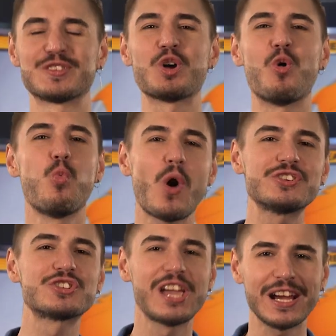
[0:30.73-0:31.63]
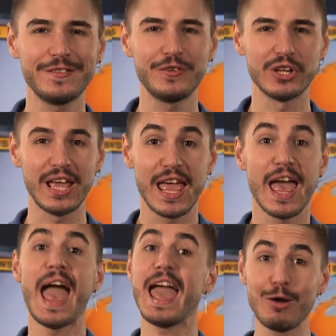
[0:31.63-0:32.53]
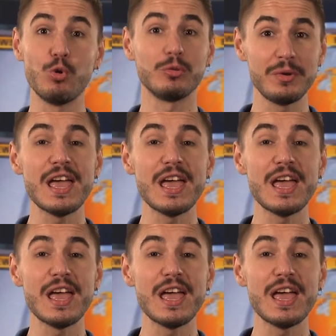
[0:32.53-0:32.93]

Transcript: So watch carefully, it will be